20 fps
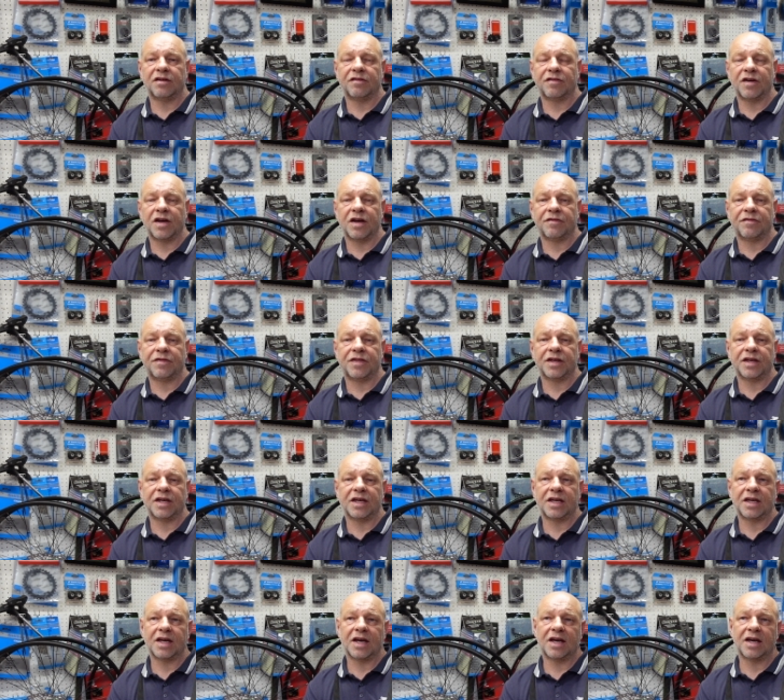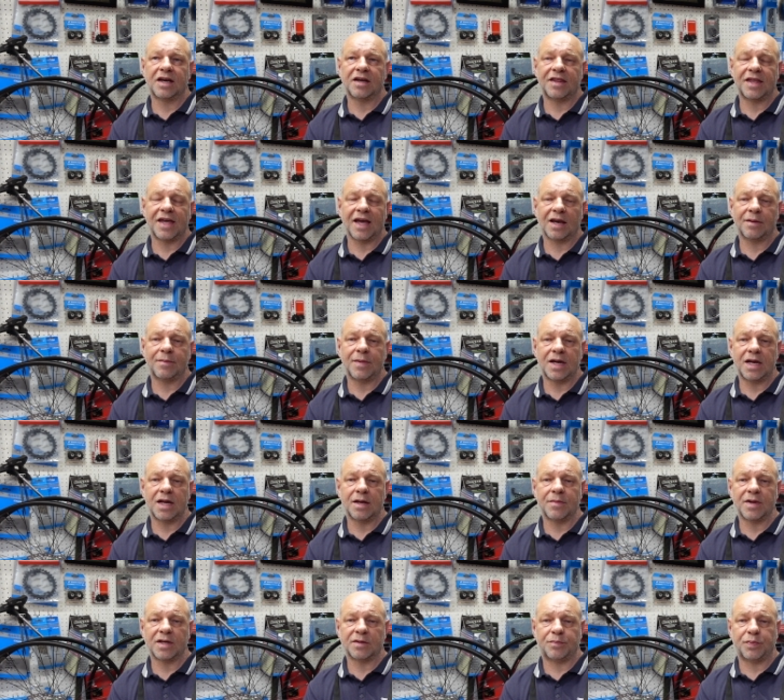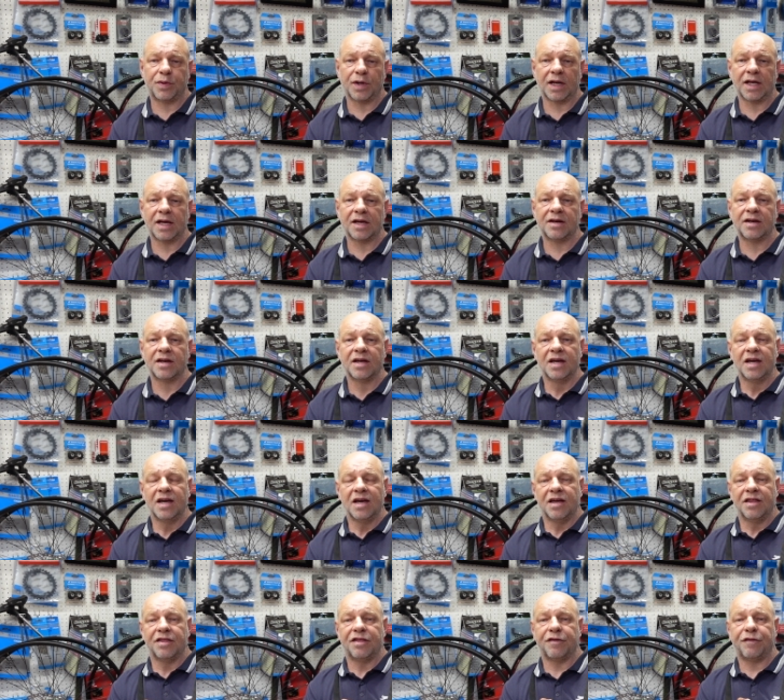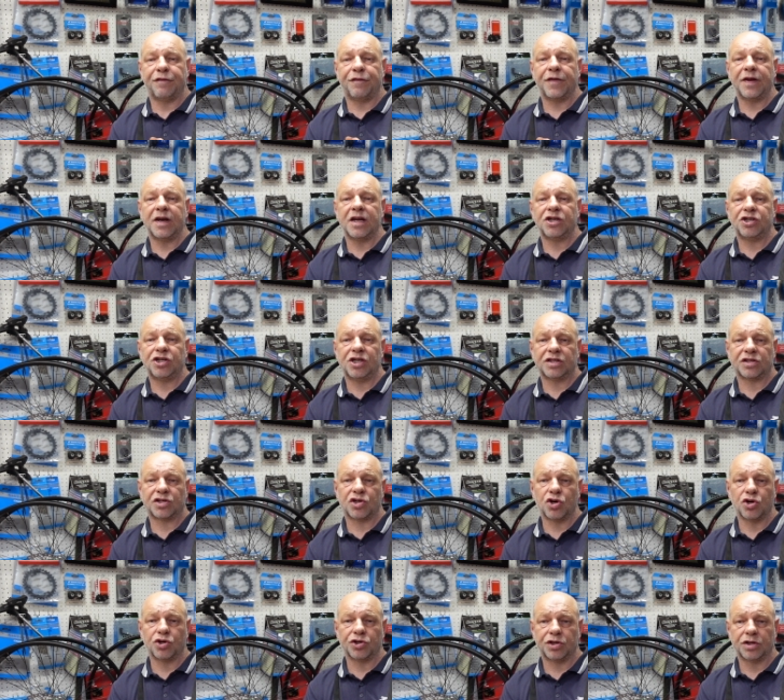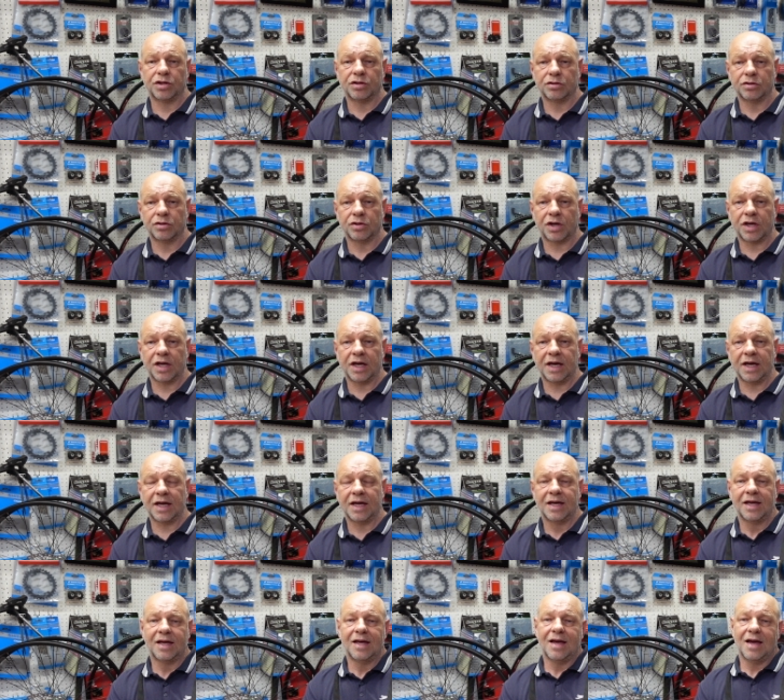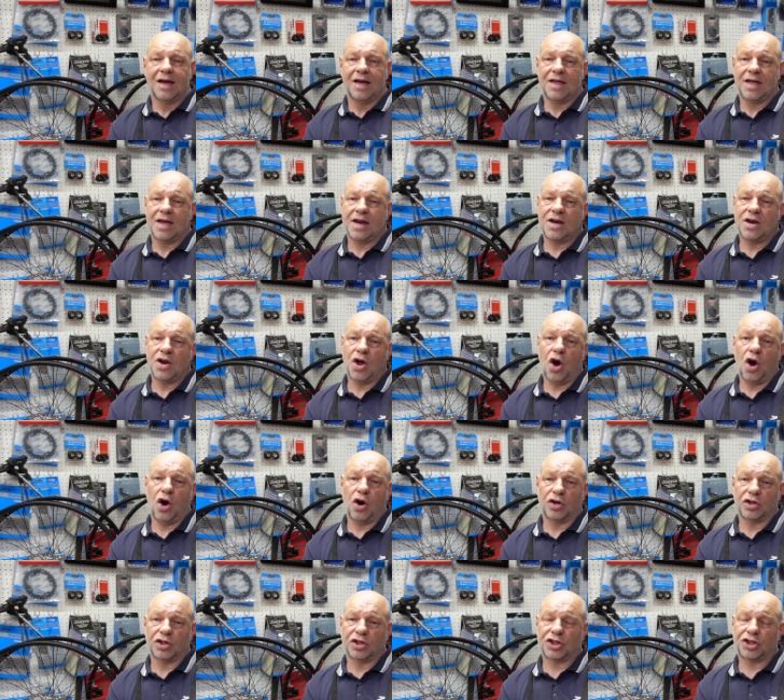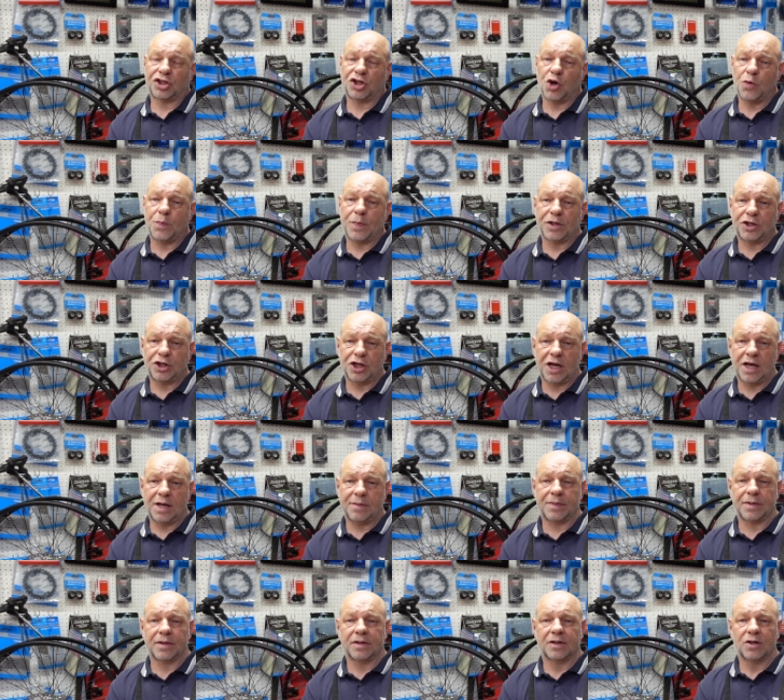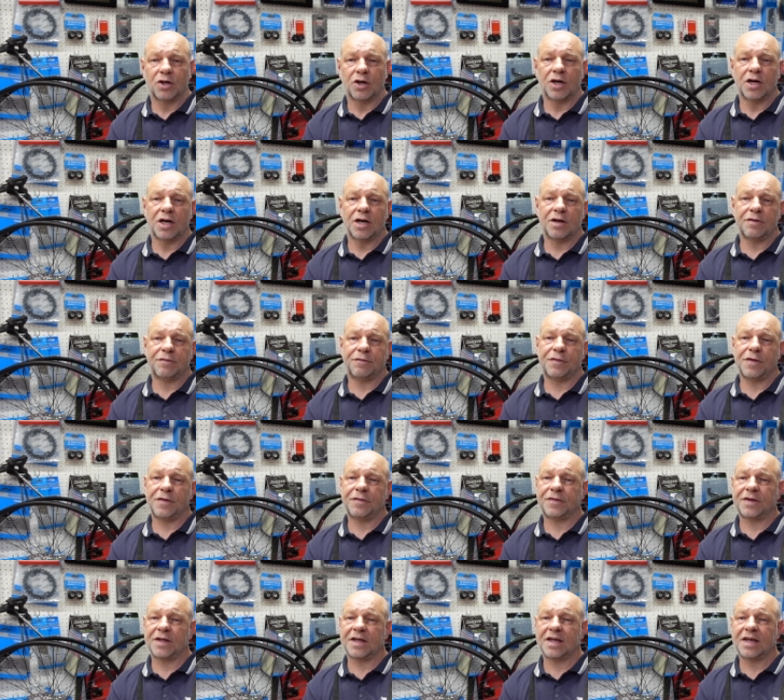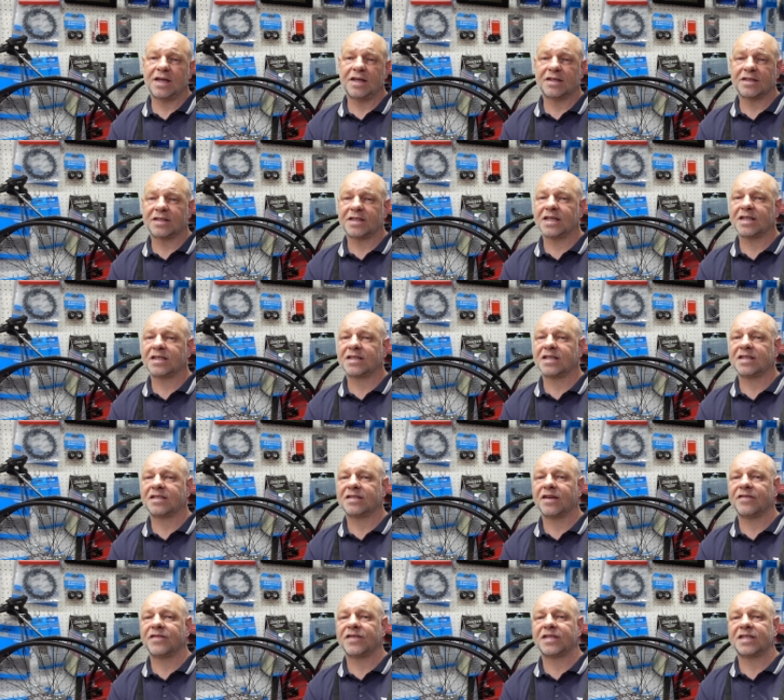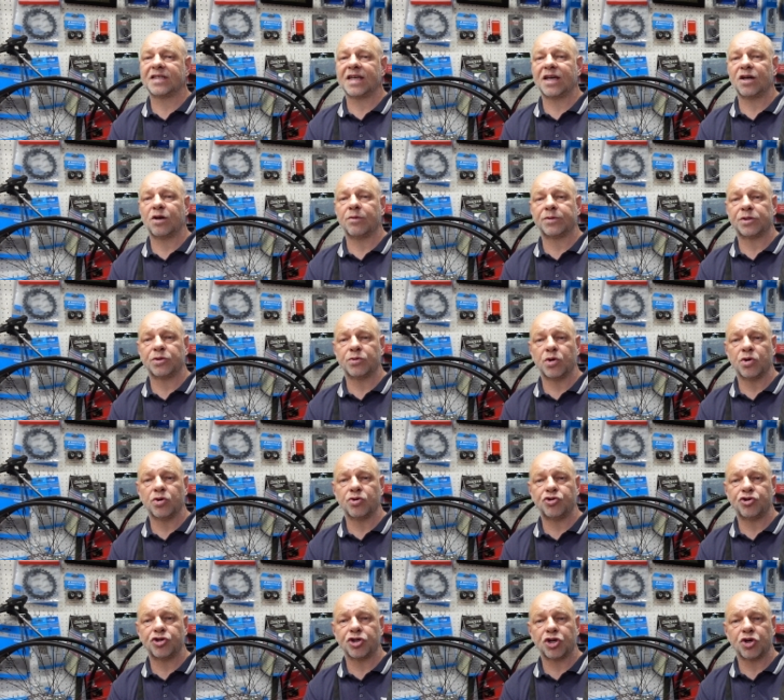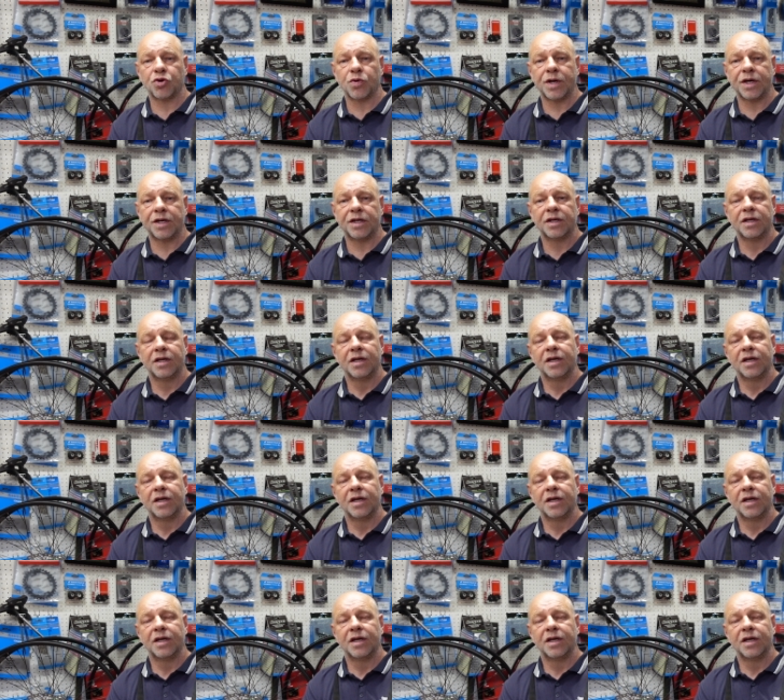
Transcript: of, of the uh, the aluminium is brilliant. The finish is good. Okay, not super cheap. Uh, 50, 60, 70, up to 100 quid